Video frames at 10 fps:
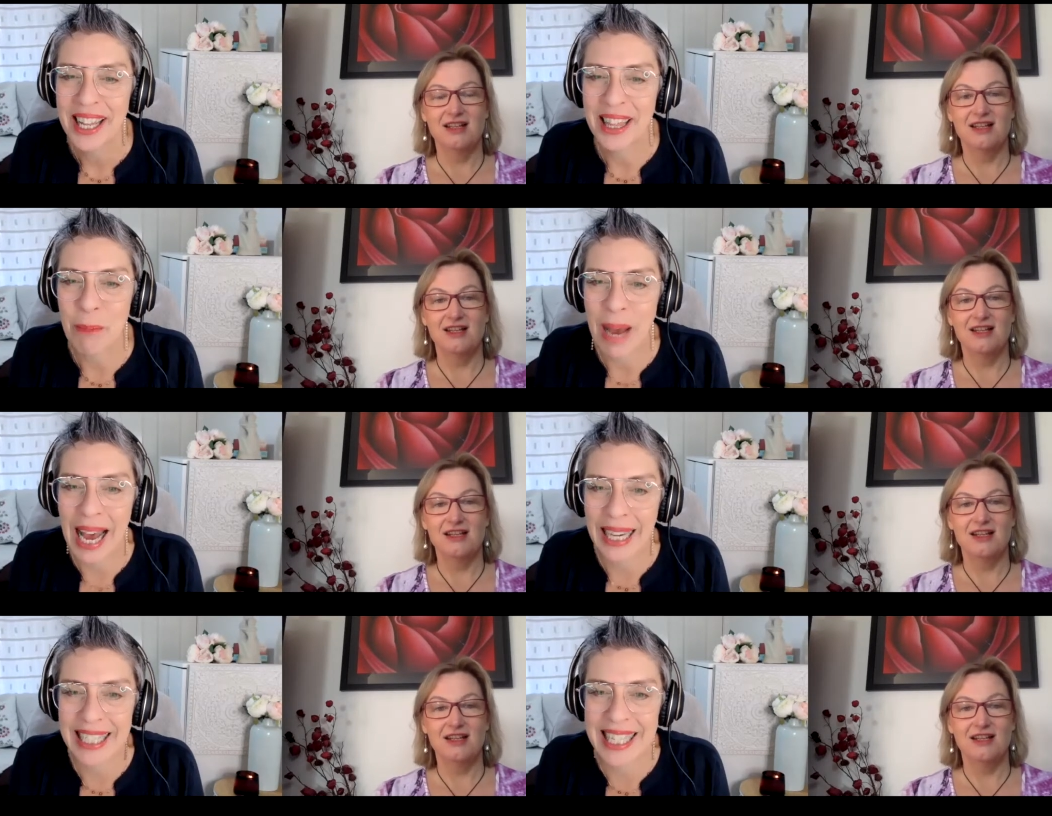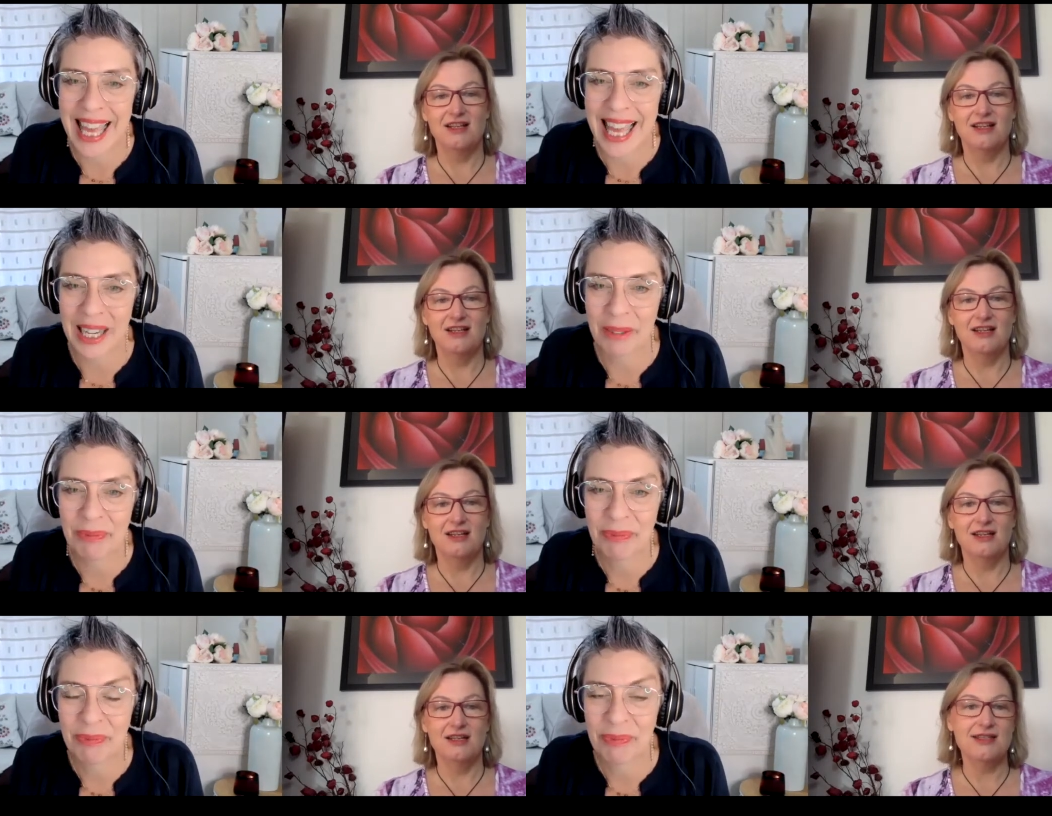Speaker 1: the markers there?
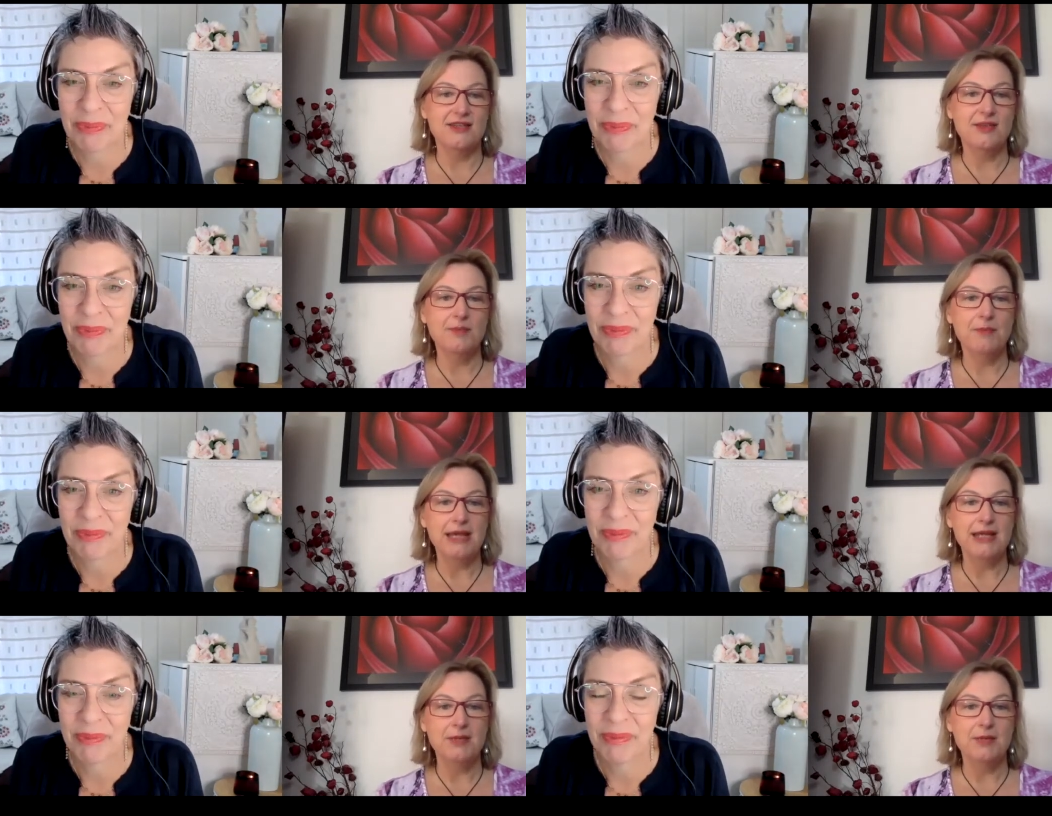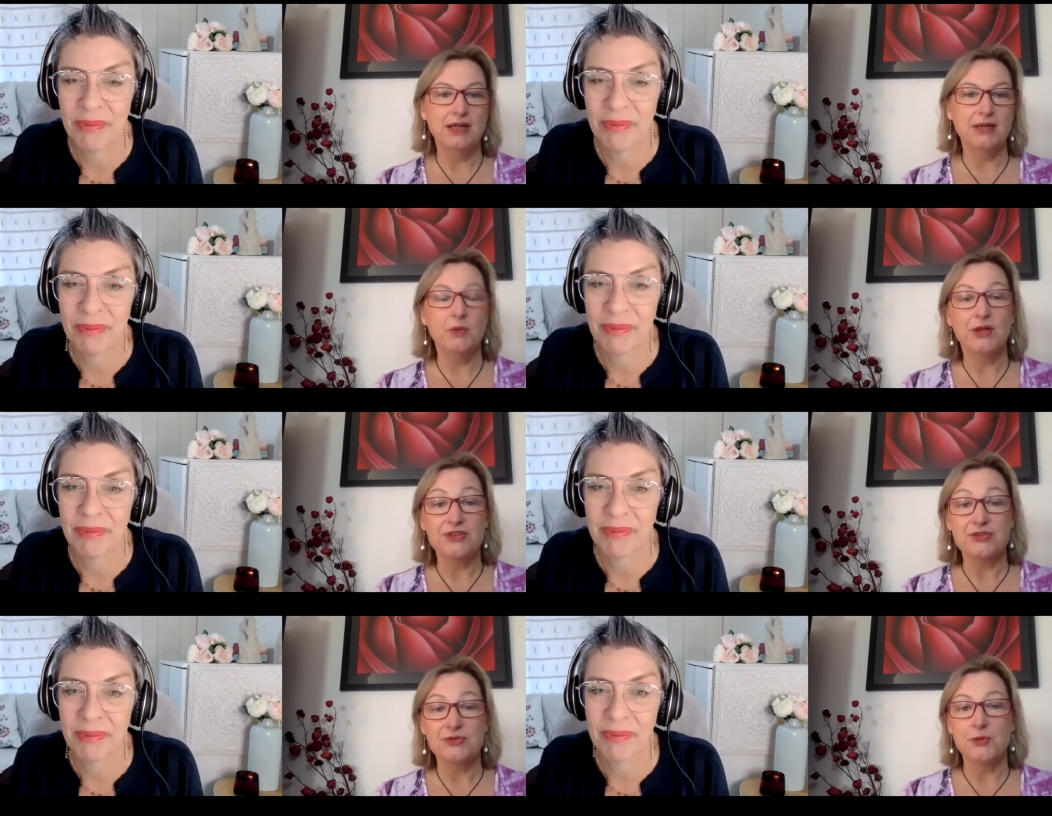
Speaker 2: So the main mark, well,
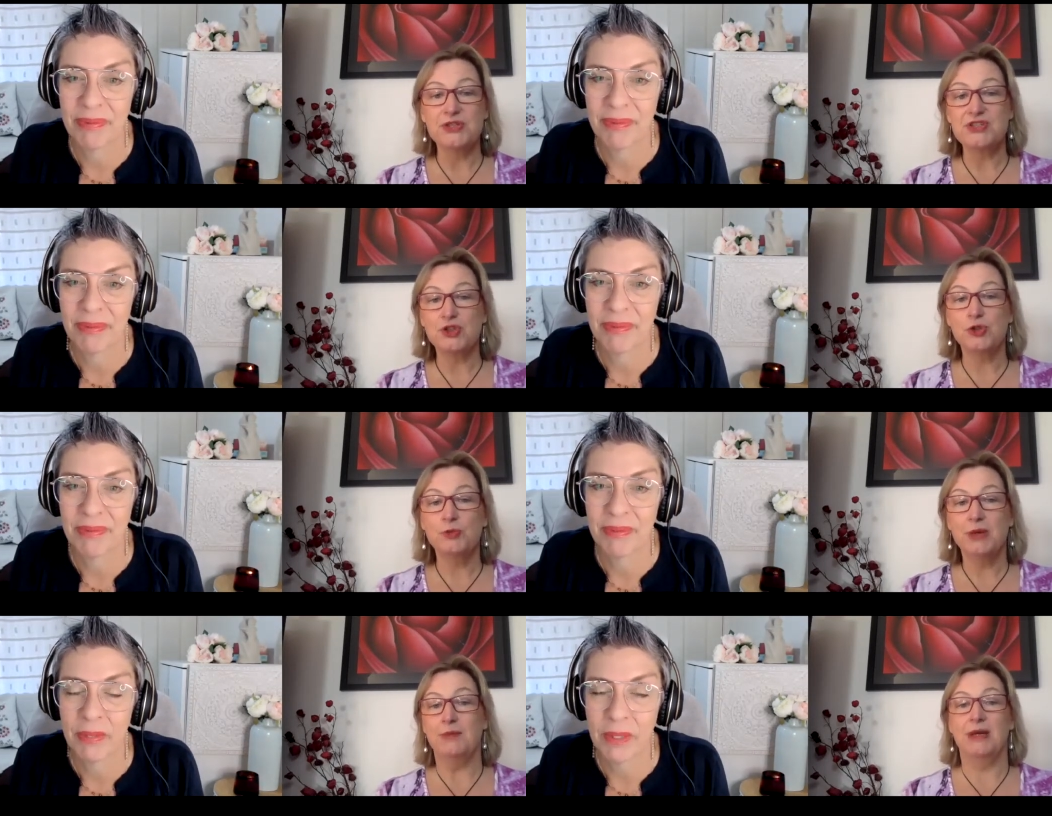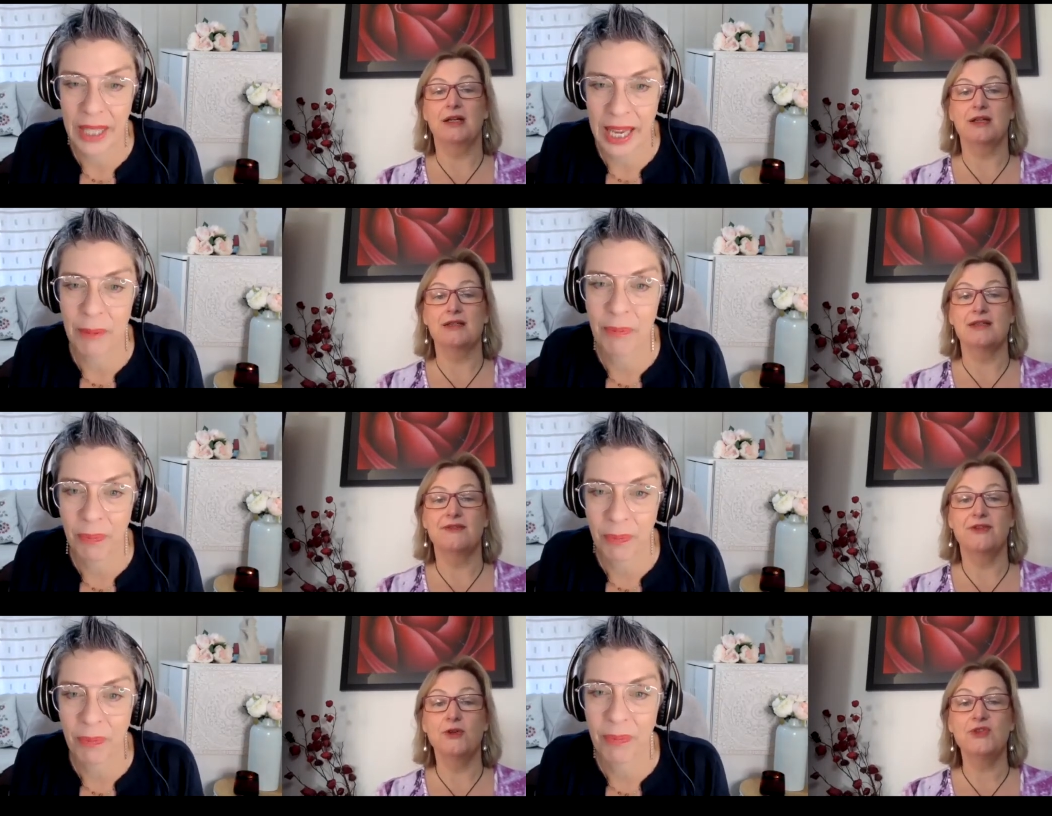there was two main markers.
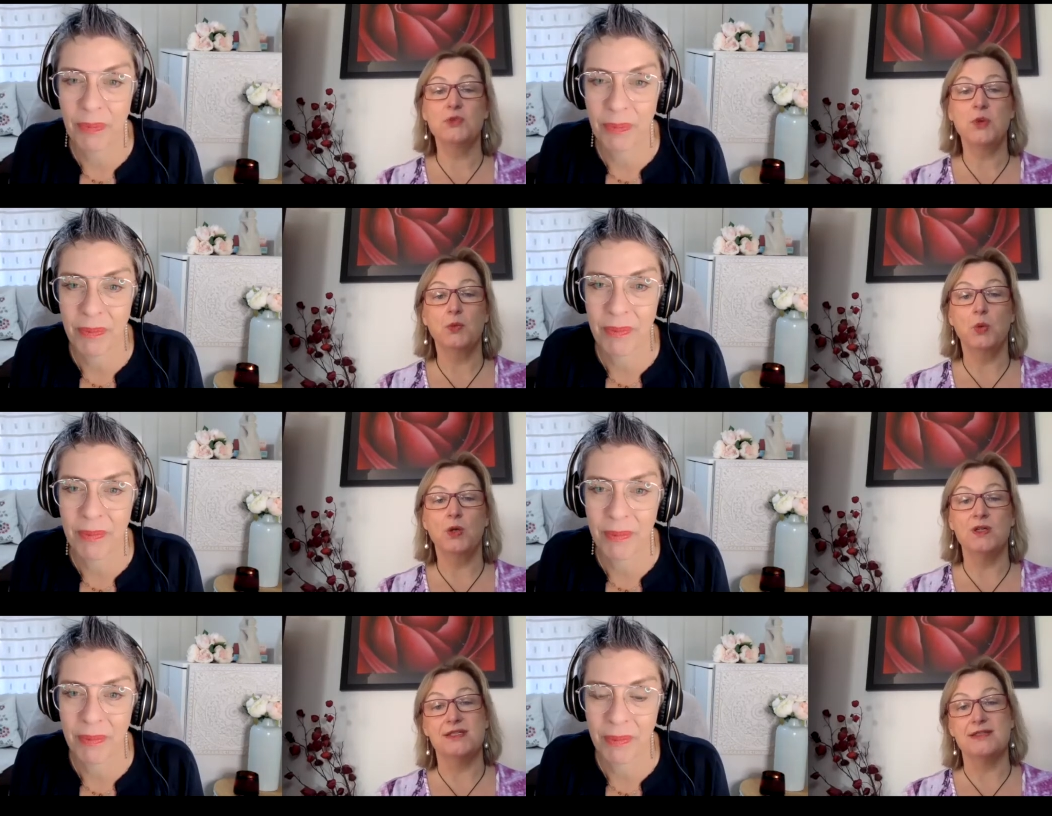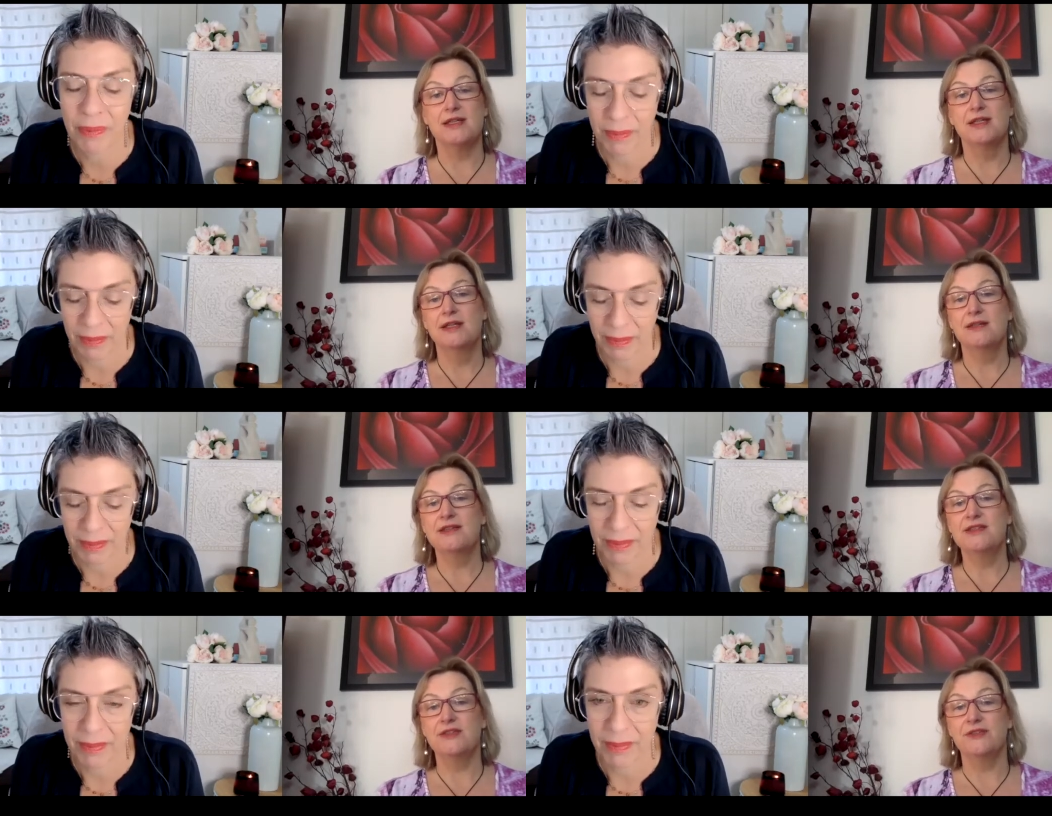Yeah. The first one was
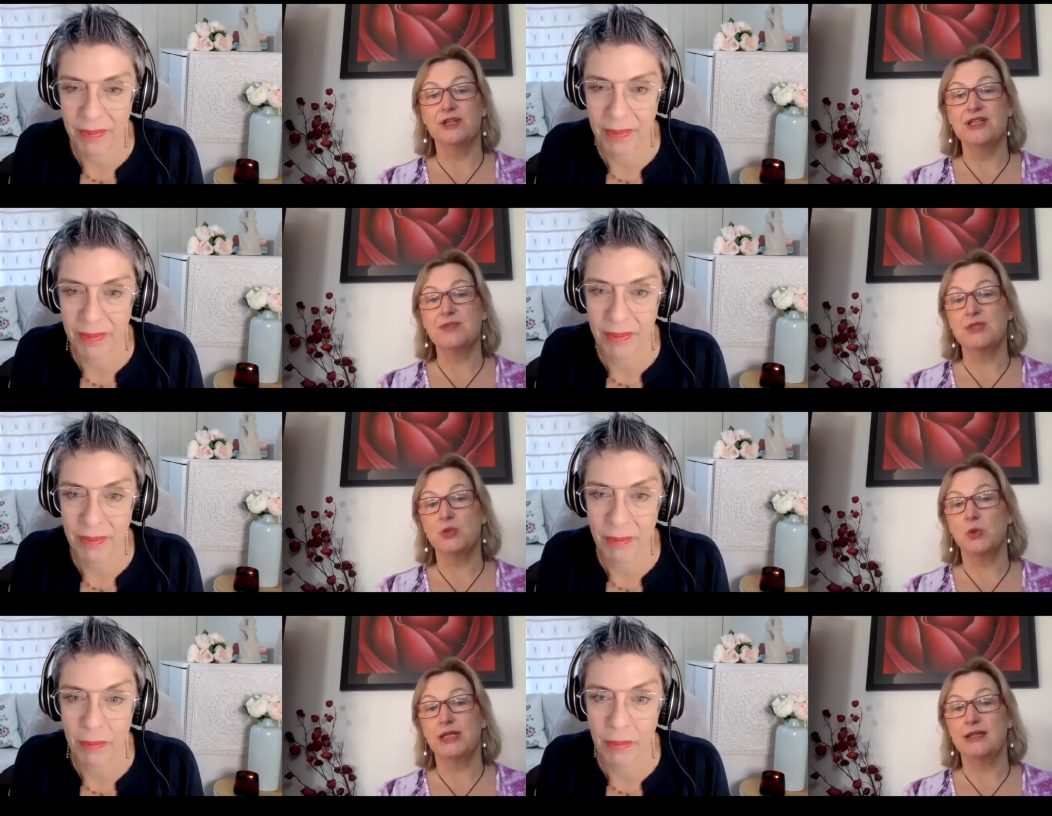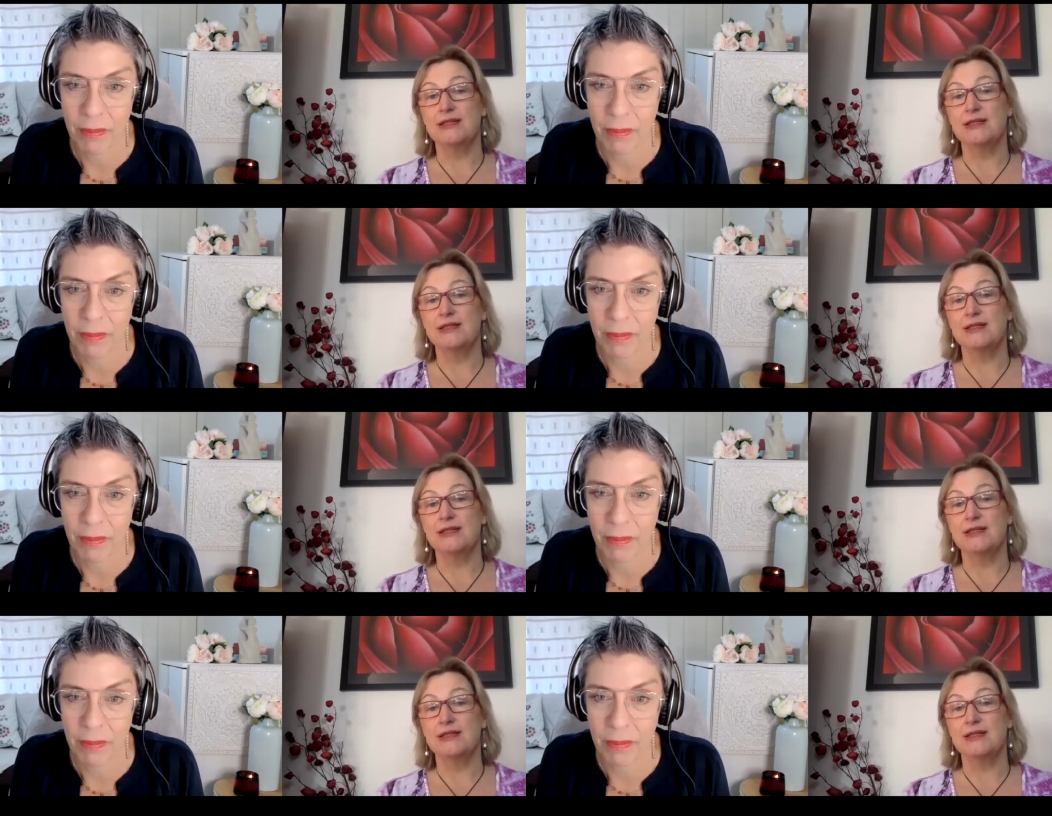the difference between